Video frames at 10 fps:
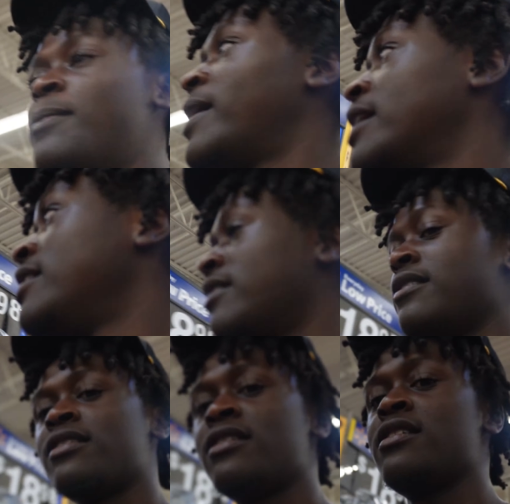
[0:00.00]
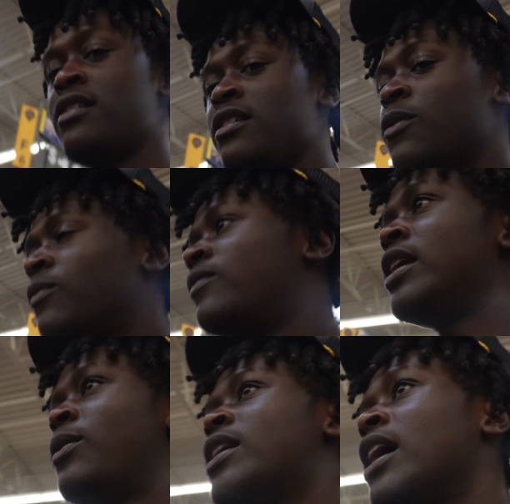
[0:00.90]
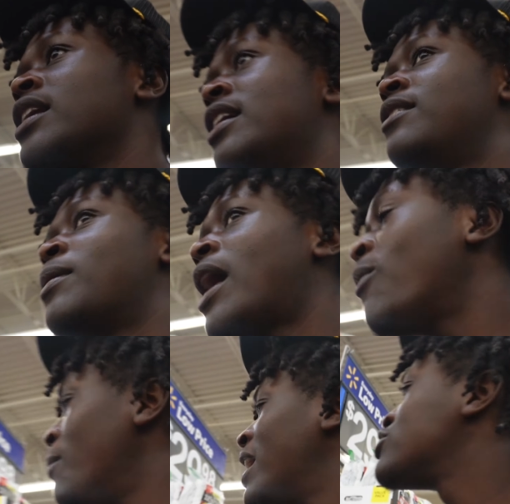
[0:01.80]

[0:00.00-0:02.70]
up out of here. Yeah, we gotta leave. But I want my